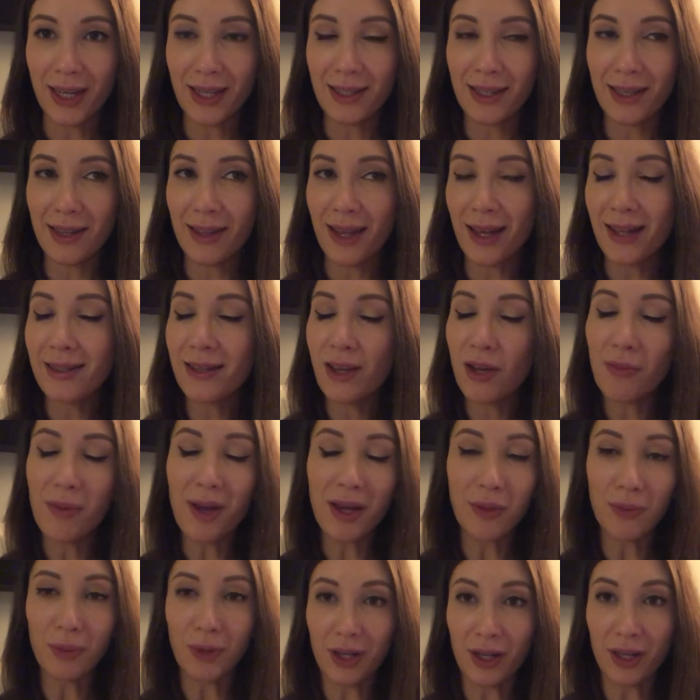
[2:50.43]
Right? That's
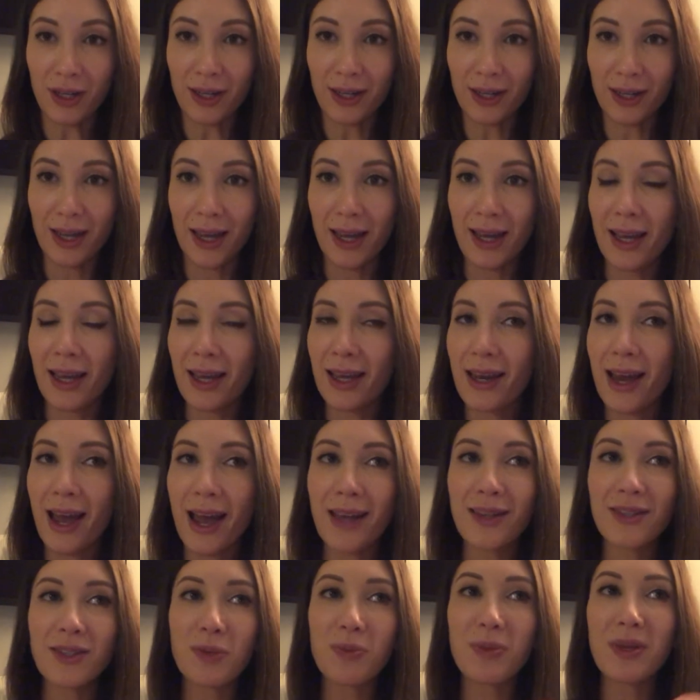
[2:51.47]
how men work. It
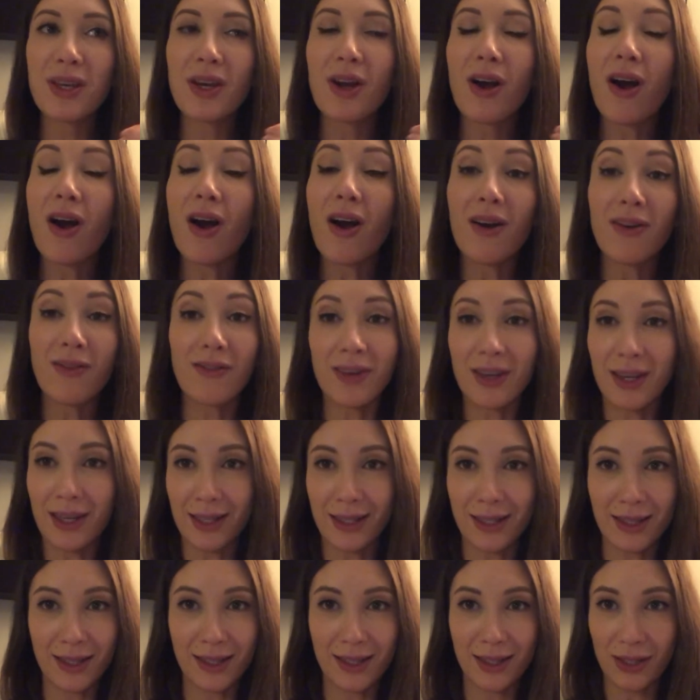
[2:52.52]
has to be
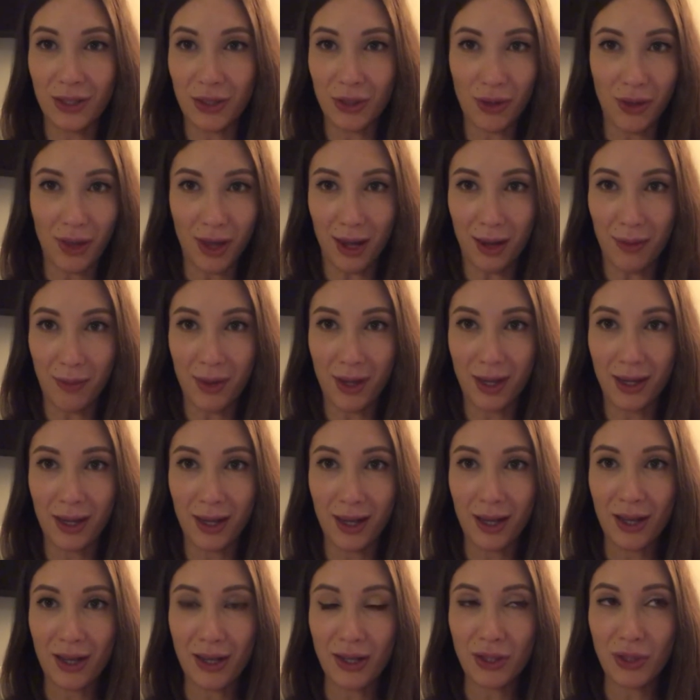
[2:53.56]
obvious to them.
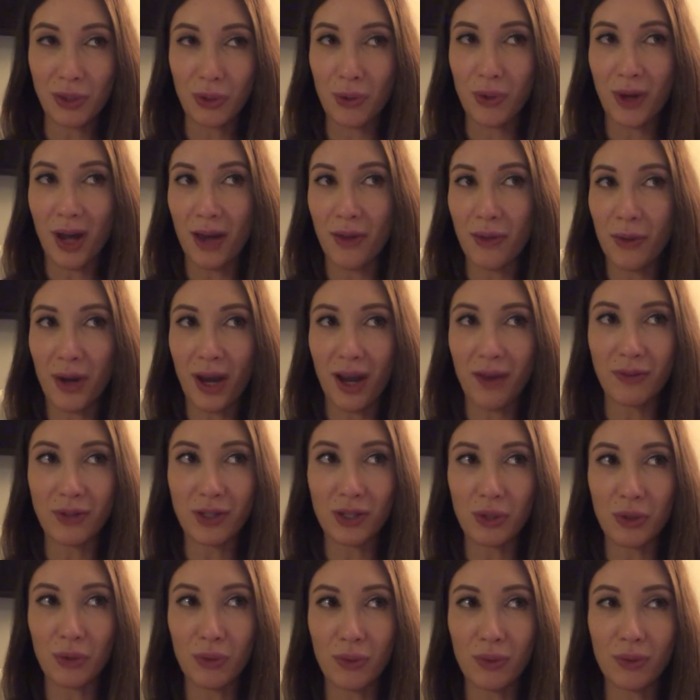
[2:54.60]
So you either
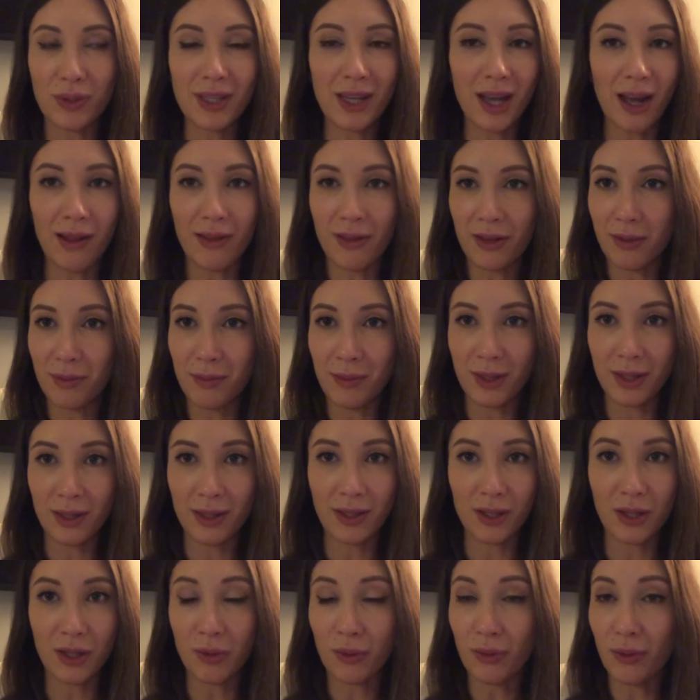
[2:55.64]
have to tell them,
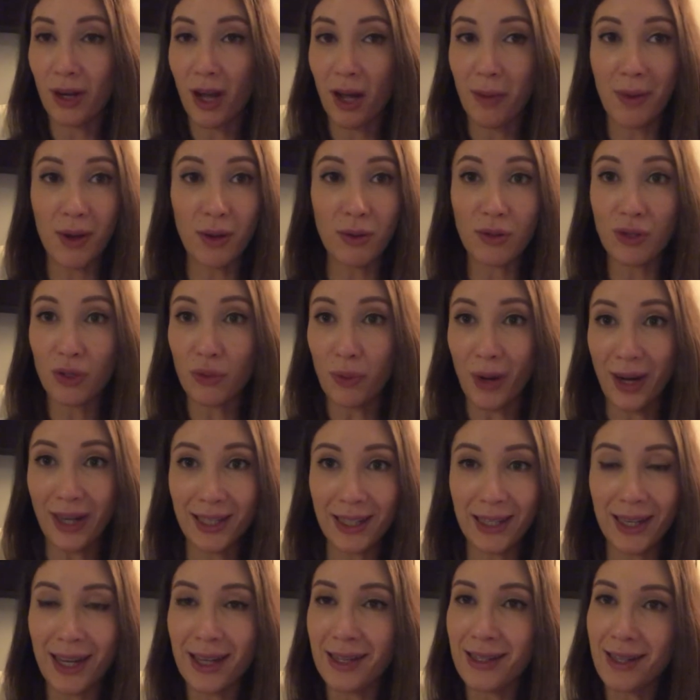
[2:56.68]
you know, come out
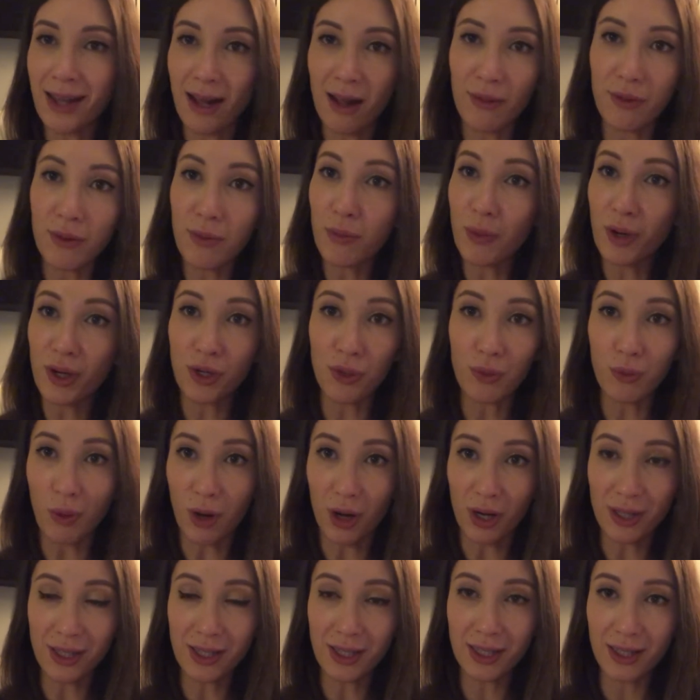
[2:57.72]
directly and tell them what
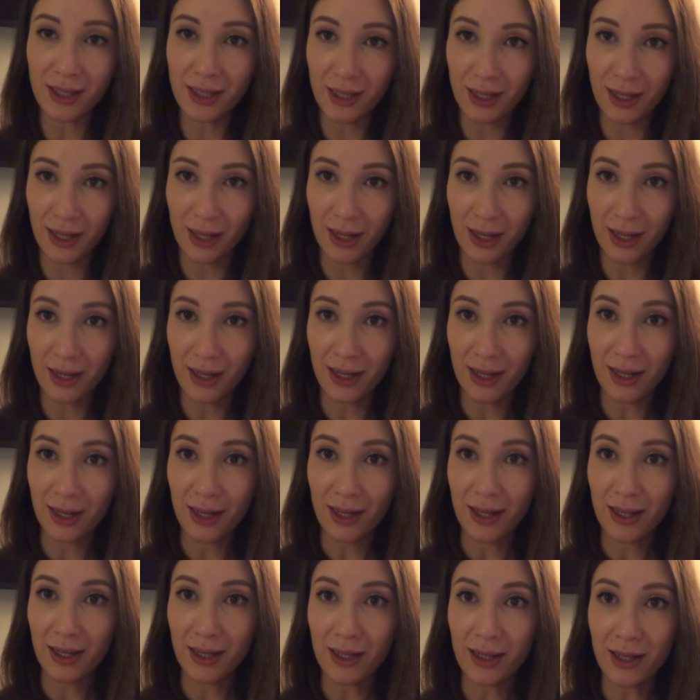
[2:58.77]
you want.
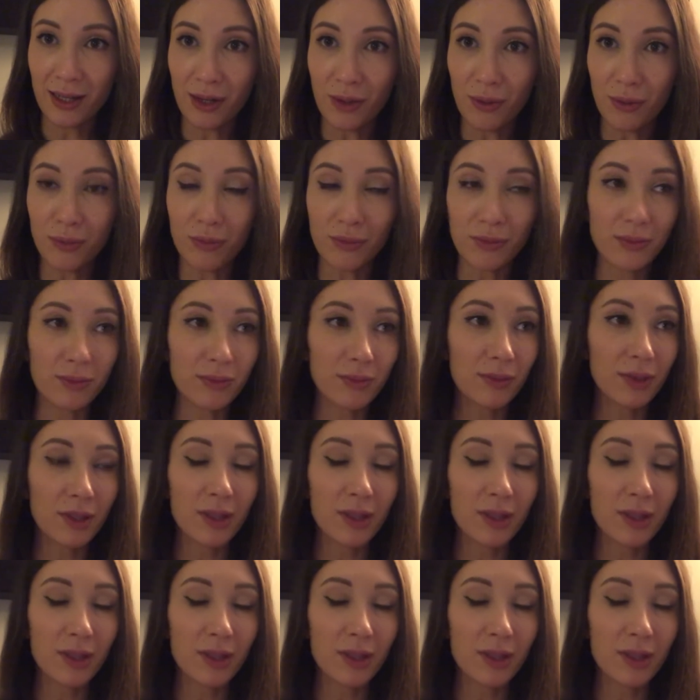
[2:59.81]
You know,